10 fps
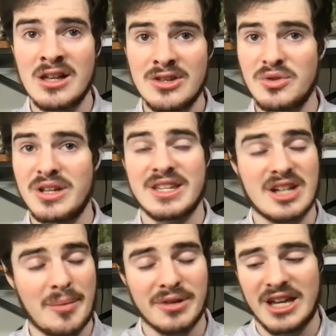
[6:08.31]
due to his
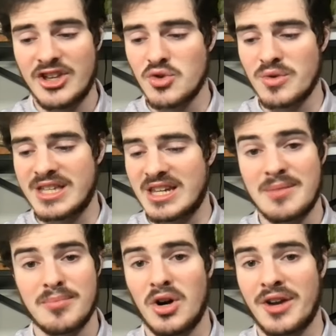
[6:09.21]
couple of injuries, and he
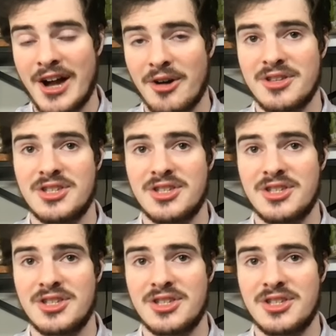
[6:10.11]
balled out.